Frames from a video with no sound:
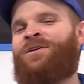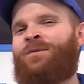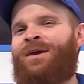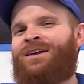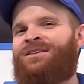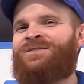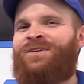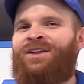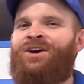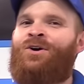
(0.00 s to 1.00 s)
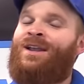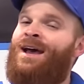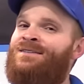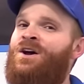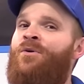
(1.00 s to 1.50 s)
fun making this video, and
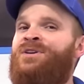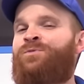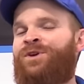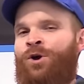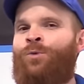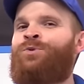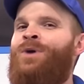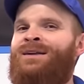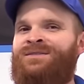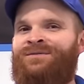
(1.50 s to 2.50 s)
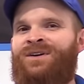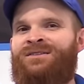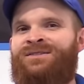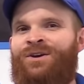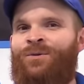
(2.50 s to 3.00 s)
as always, we hope you had some
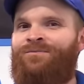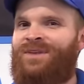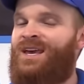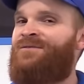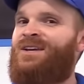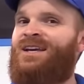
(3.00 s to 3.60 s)
fun too. If you